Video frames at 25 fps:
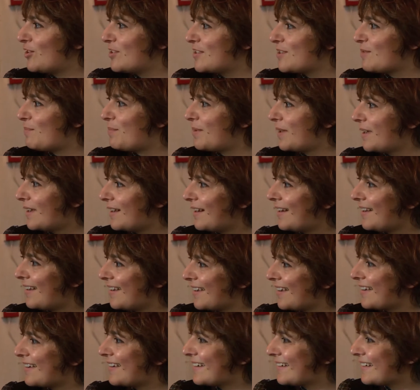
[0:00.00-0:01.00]
is a bit
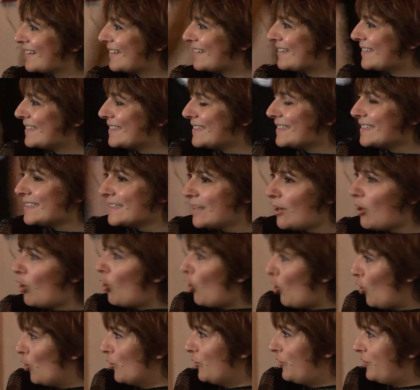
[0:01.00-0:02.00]
like
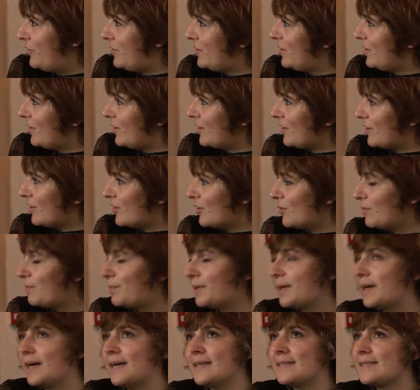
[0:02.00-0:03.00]
odd, but
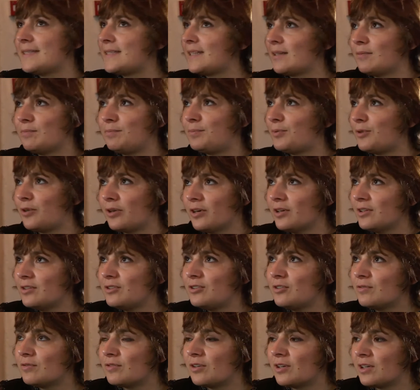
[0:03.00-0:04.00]
at some point
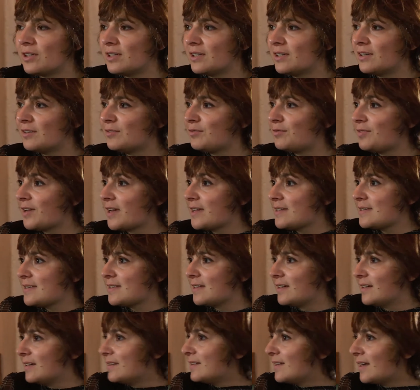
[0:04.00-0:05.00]
you've got to face
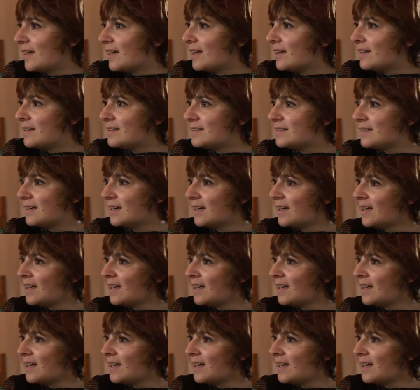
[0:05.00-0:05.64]
it, and